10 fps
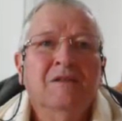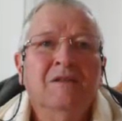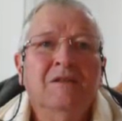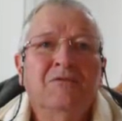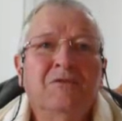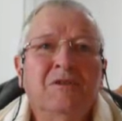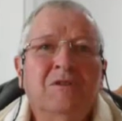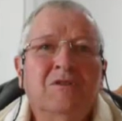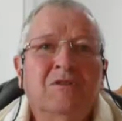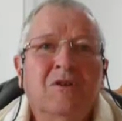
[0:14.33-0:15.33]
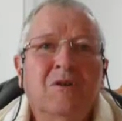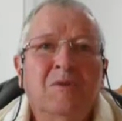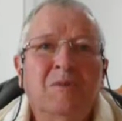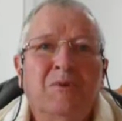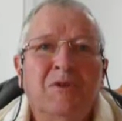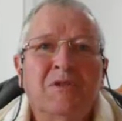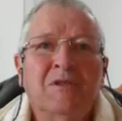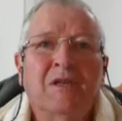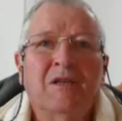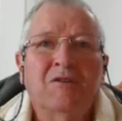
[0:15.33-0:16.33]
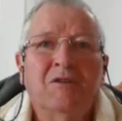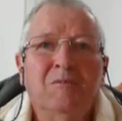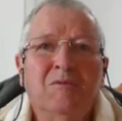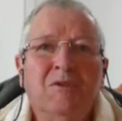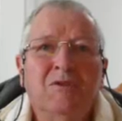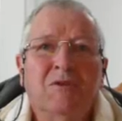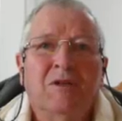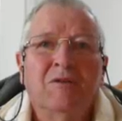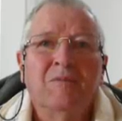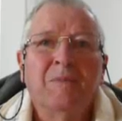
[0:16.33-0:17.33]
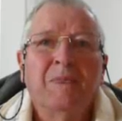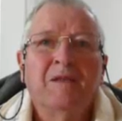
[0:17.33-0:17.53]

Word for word: The infinite, omnipresent Elohim of Israel,